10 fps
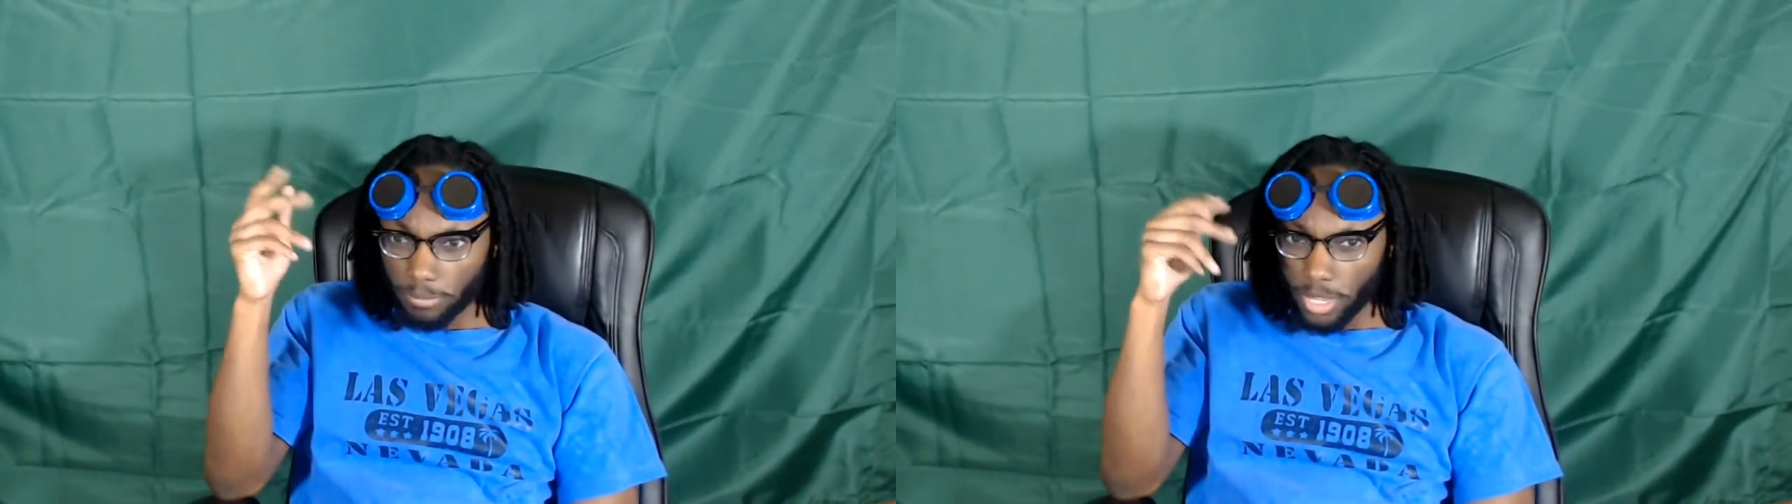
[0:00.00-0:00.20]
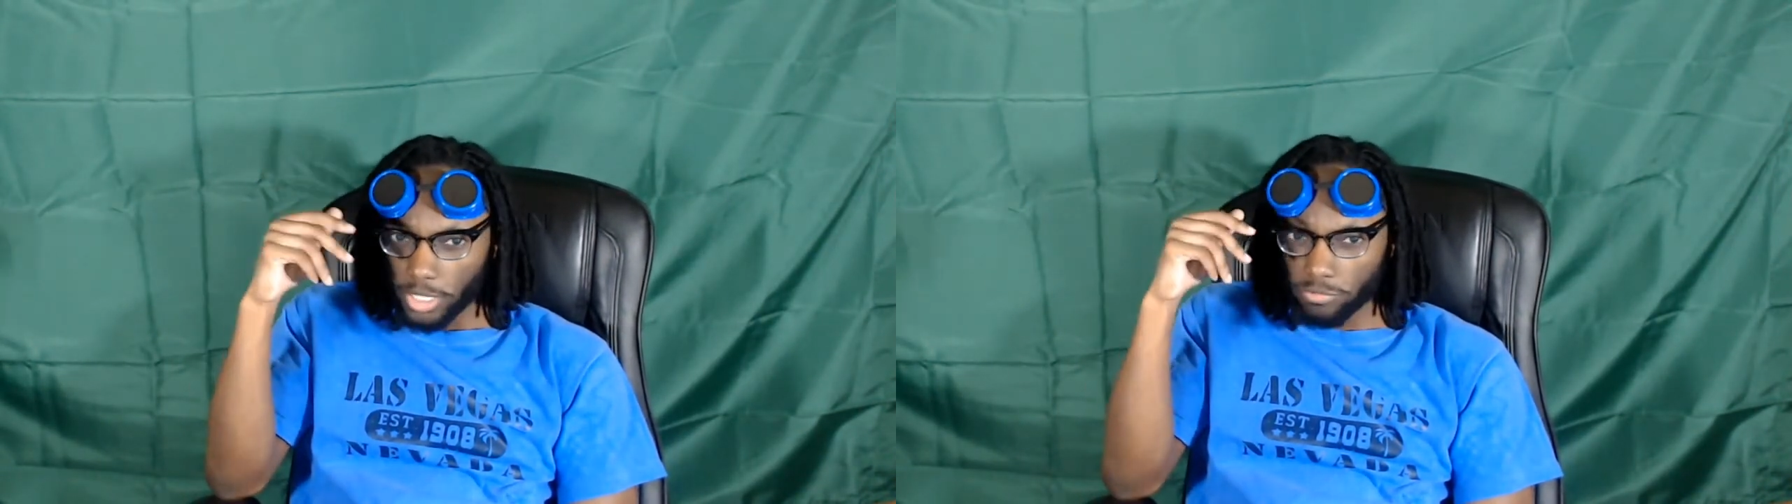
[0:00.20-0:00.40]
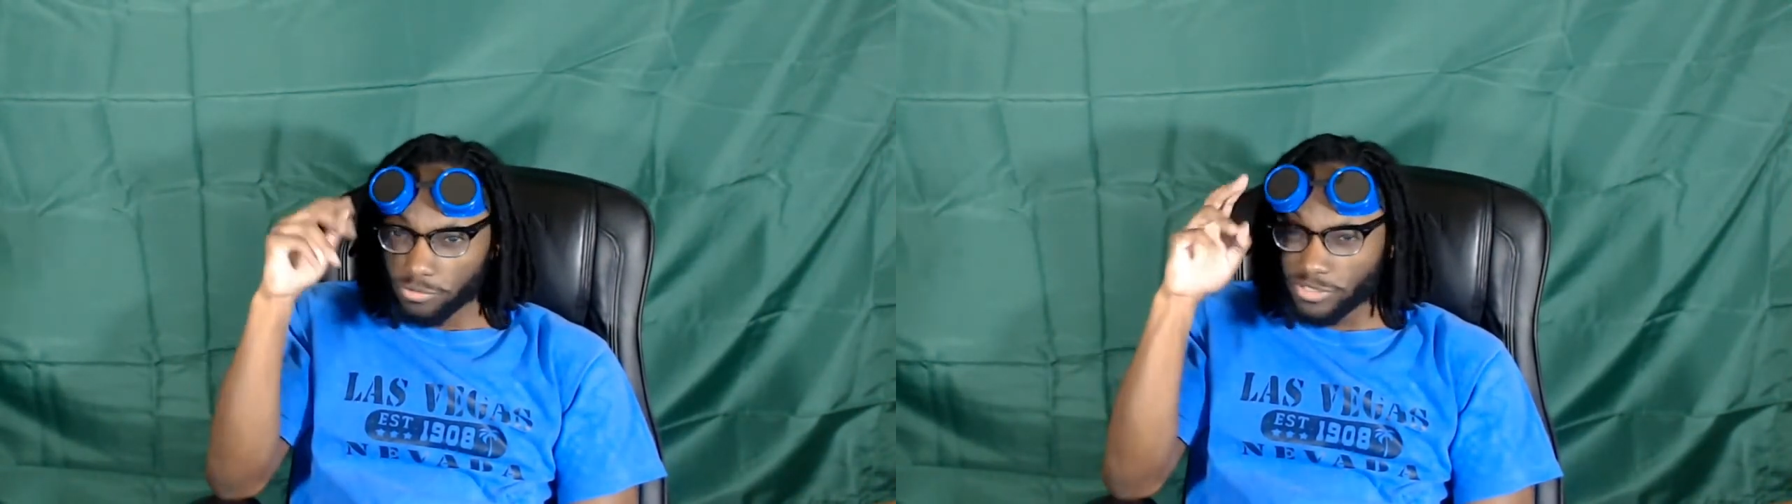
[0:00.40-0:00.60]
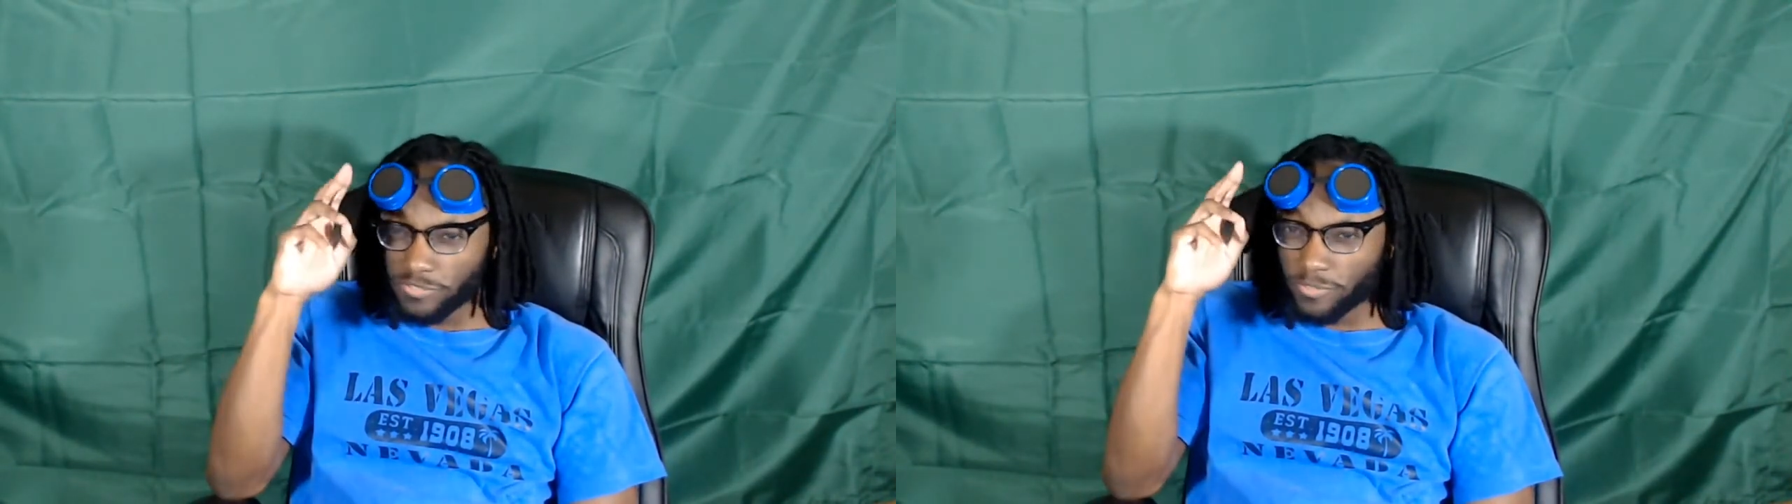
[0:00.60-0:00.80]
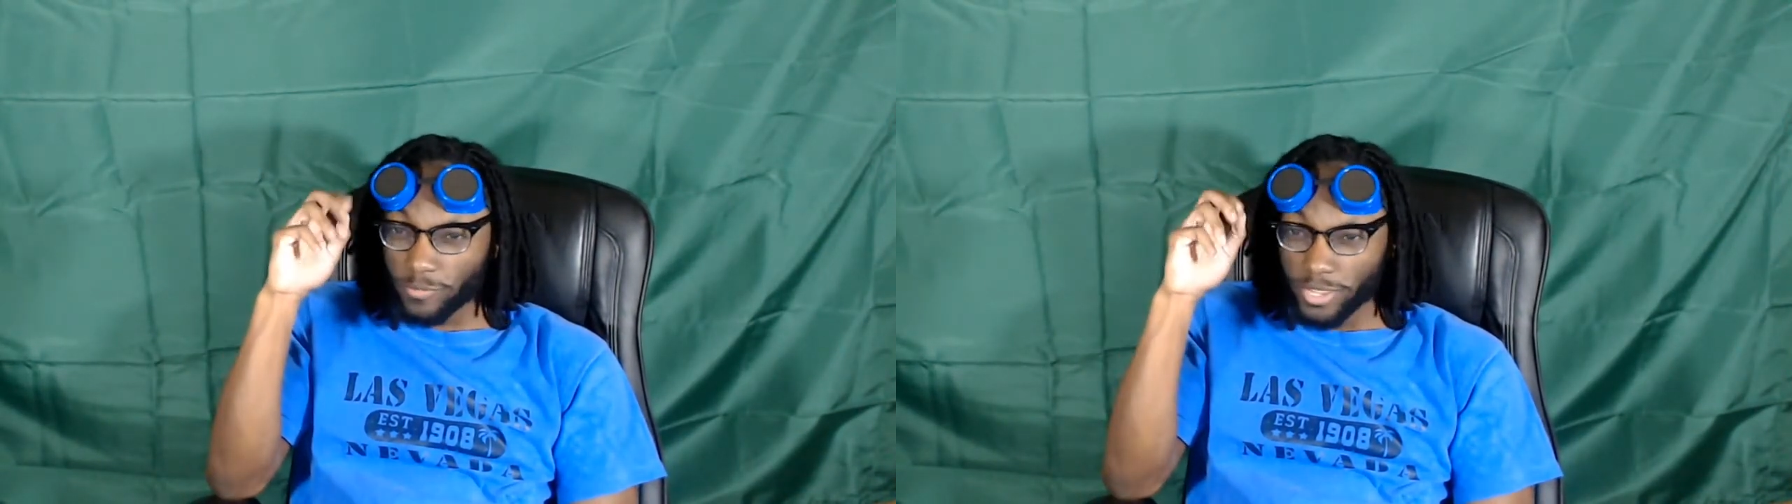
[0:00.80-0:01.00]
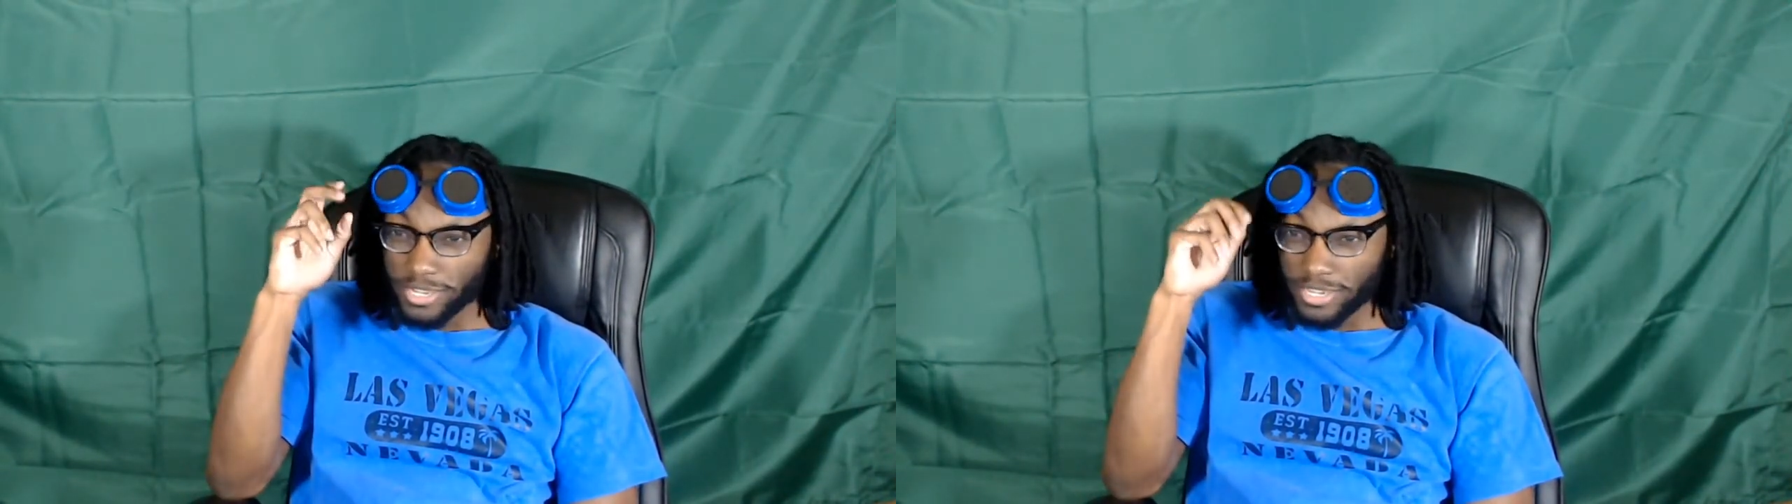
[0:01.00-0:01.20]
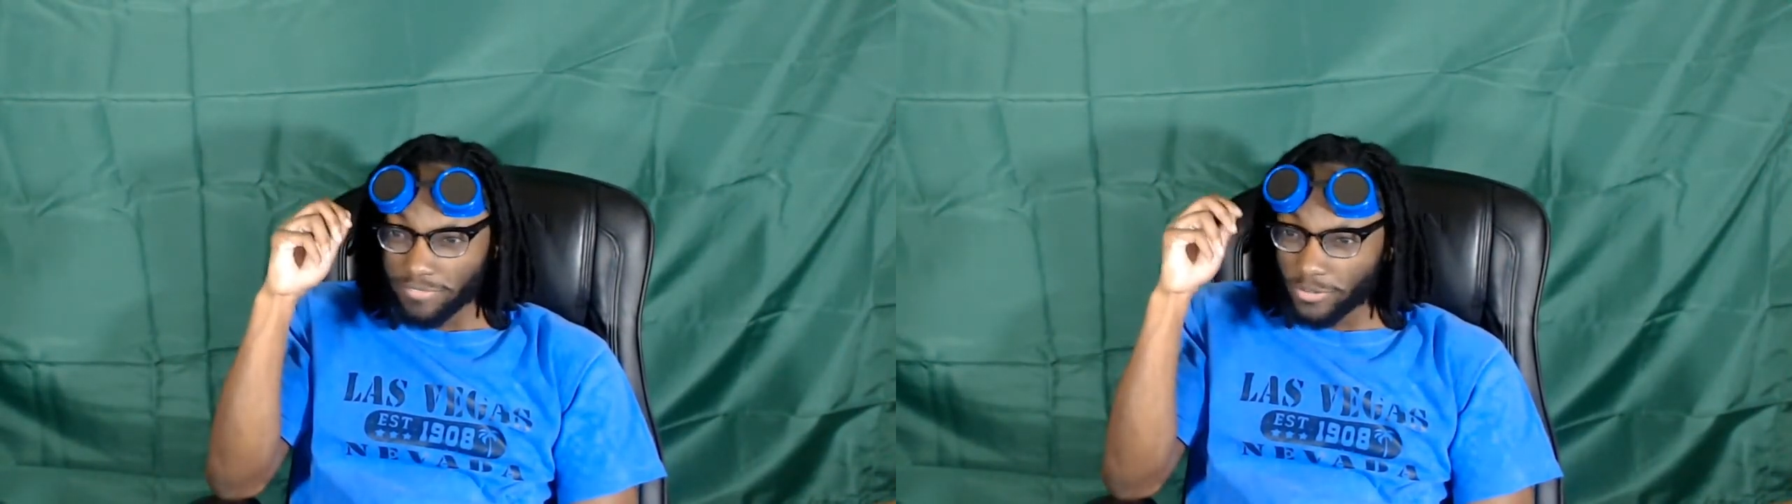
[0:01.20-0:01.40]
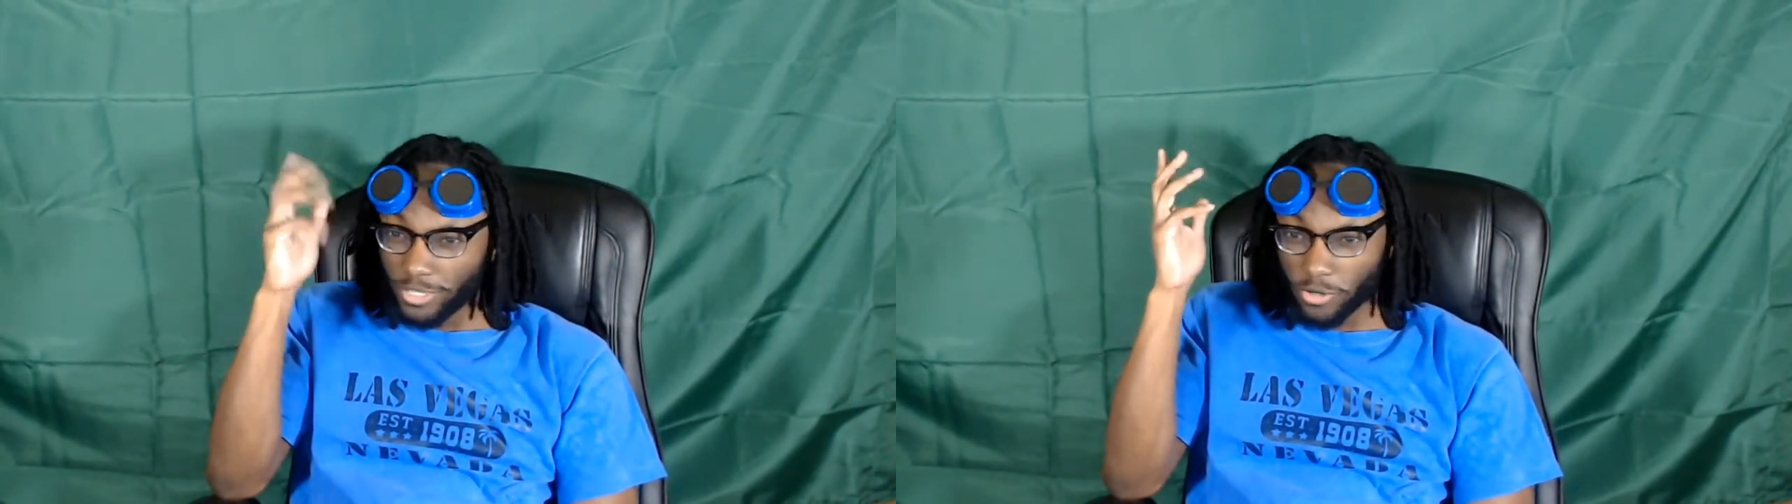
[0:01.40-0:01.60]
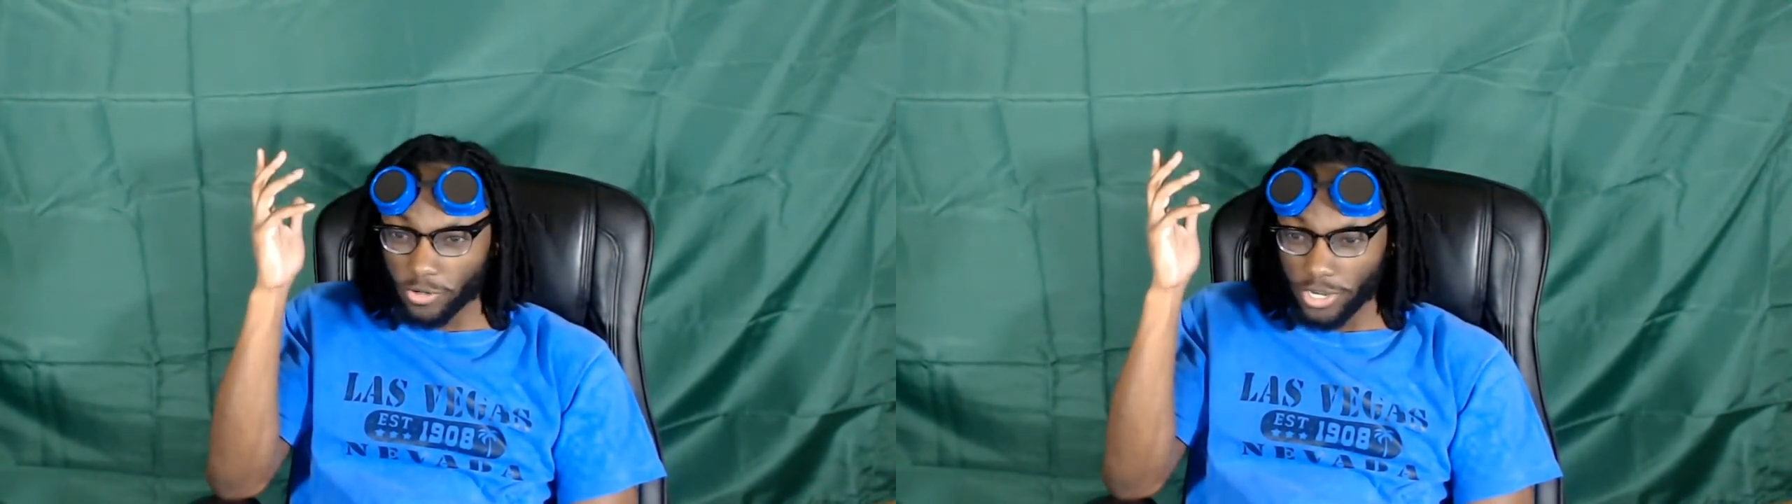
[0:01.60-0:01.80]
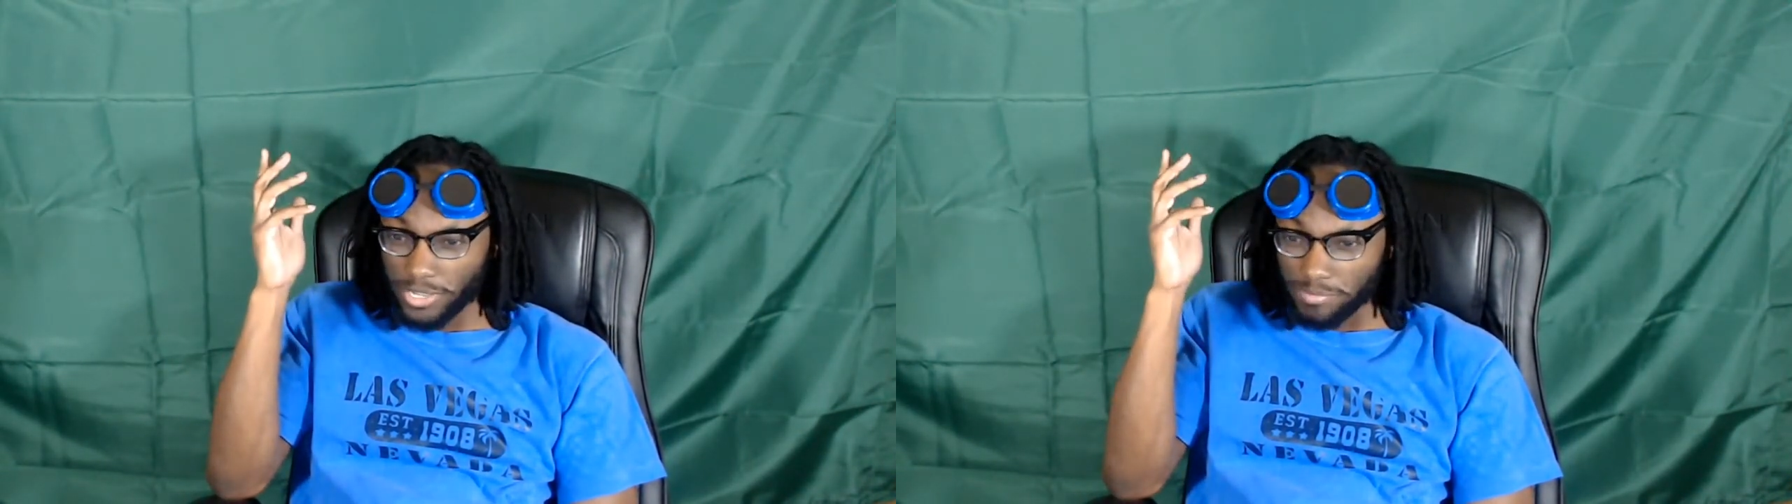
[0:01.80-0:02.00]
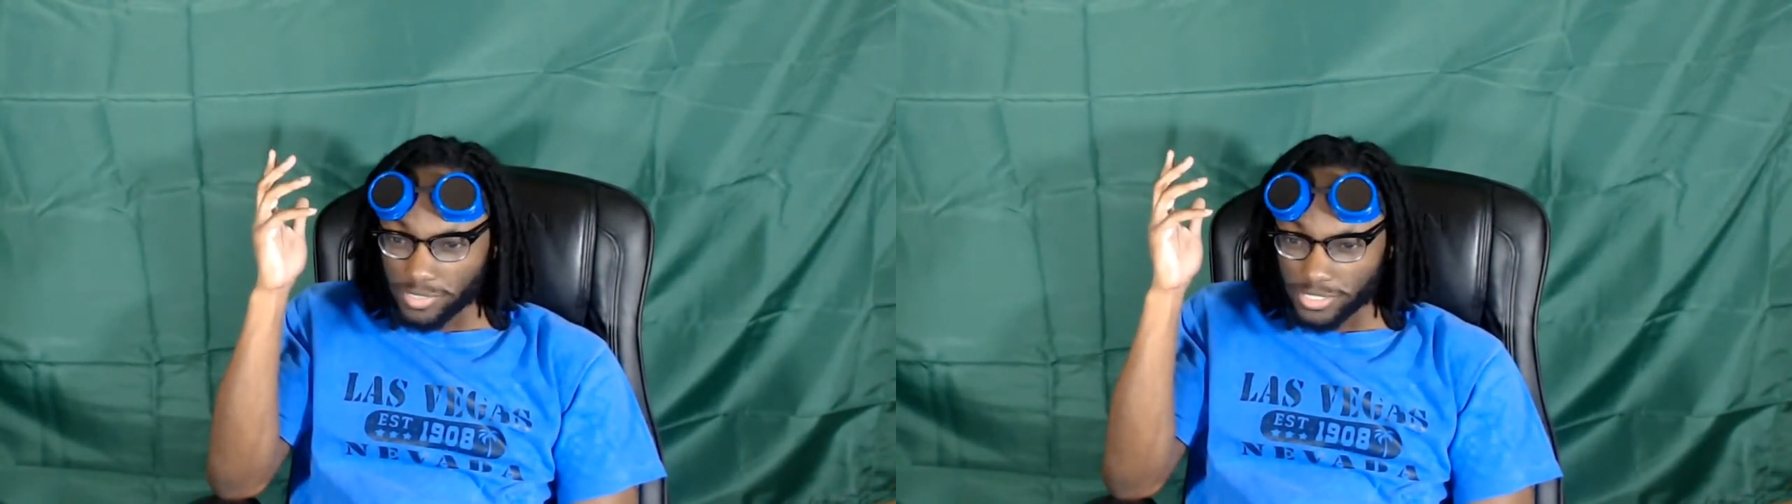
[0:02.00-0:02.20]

Mahiru's friend, I forget her name,